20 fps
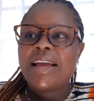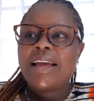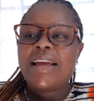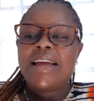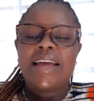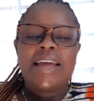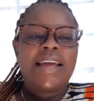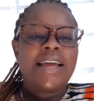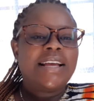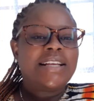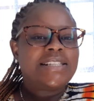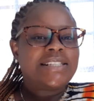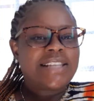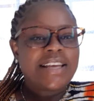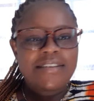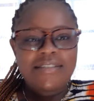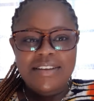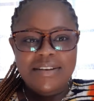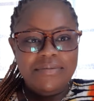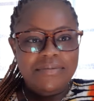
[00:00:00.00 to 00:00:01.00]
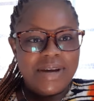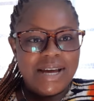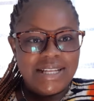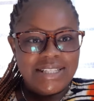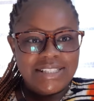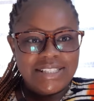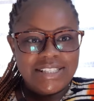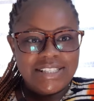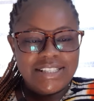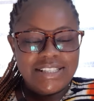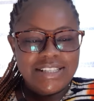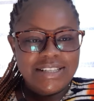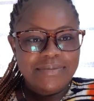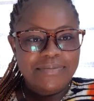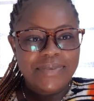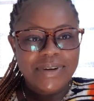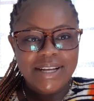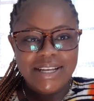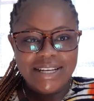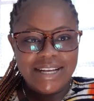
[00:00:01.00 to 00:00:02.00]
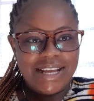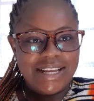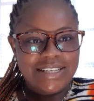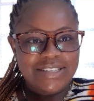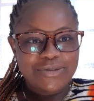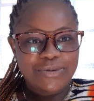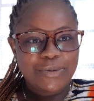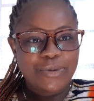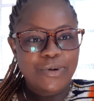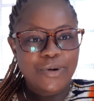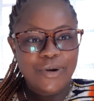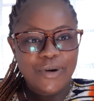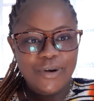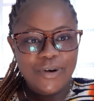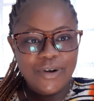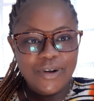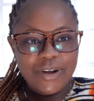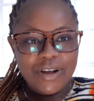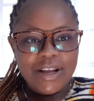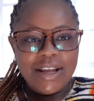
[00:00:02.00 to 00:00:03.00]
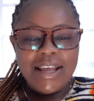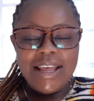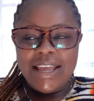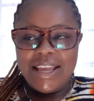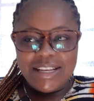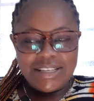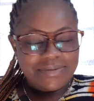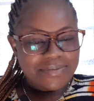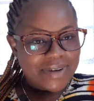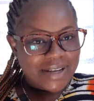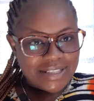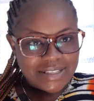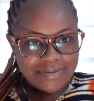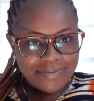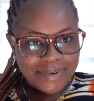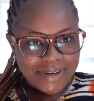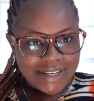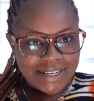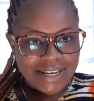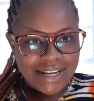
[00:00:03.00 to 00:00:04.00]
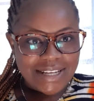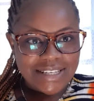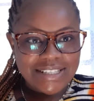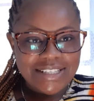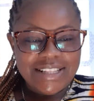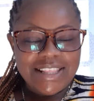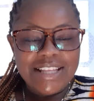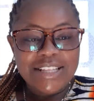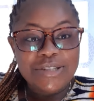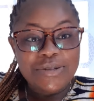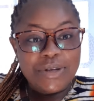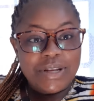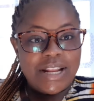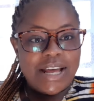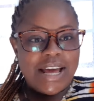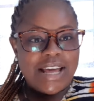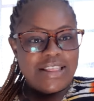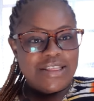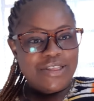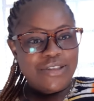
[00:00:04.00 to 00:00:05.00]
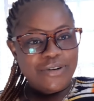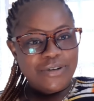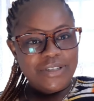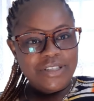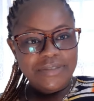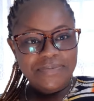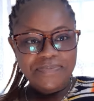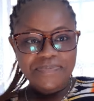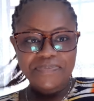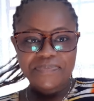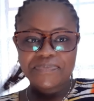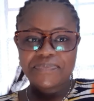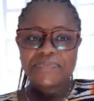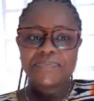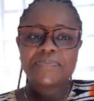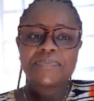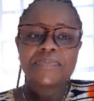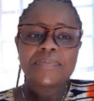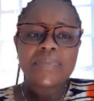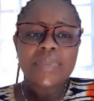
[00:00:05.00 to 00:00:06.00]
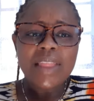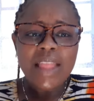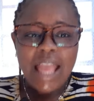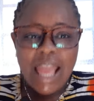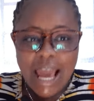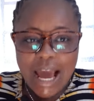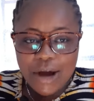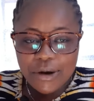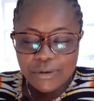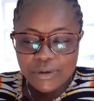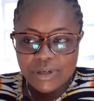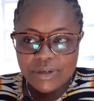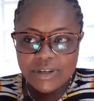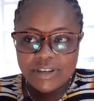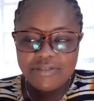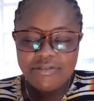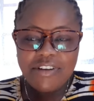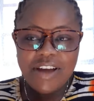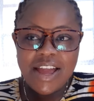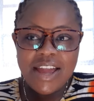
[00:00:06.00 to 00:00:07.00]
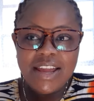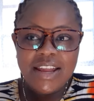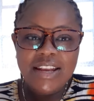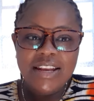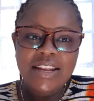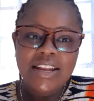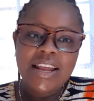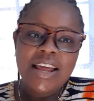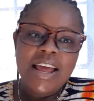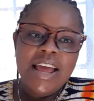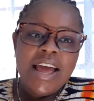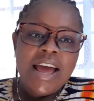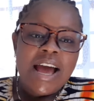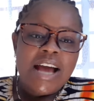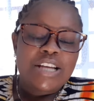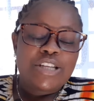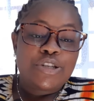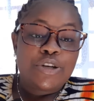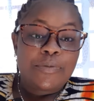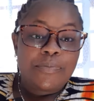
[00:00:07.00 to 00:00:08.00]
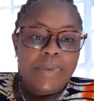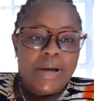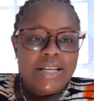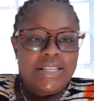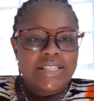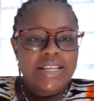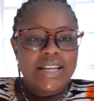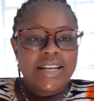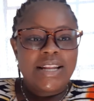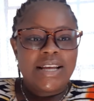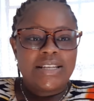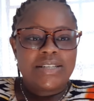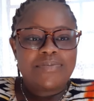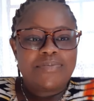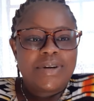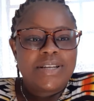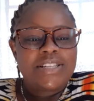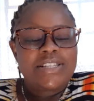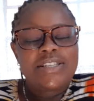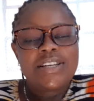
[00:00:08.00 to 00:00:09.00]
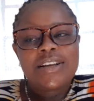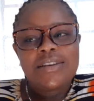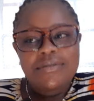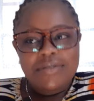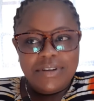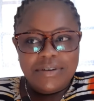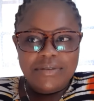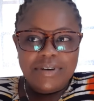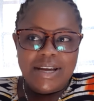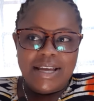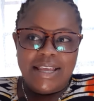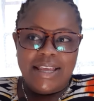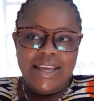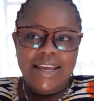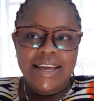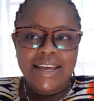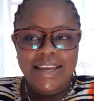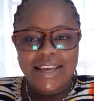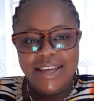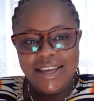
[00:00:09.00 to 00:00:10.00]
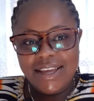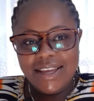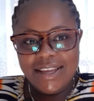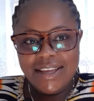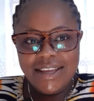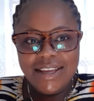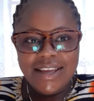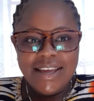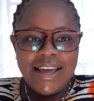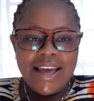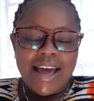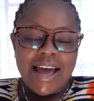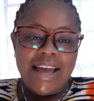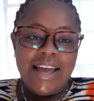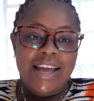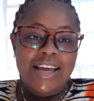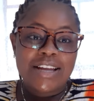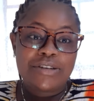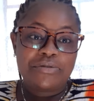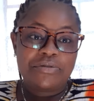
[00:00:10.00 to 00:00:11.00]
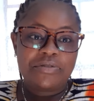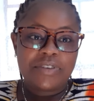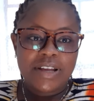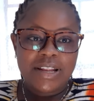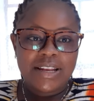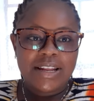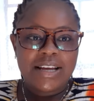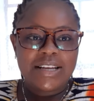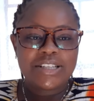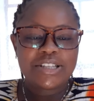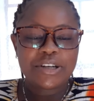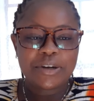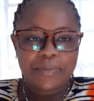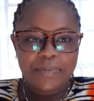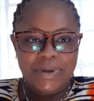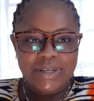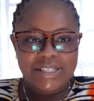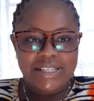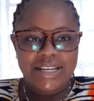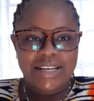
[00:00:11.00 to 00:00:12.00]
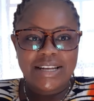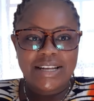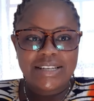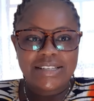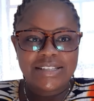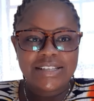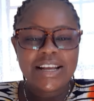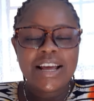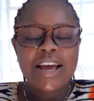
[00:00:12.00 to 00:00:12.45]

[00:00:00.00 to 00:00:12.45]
7 months pregnant, 8 months pregnant. That's when I thought I would find a shop attendant. But tell me why, hey, I had to find a shop attendant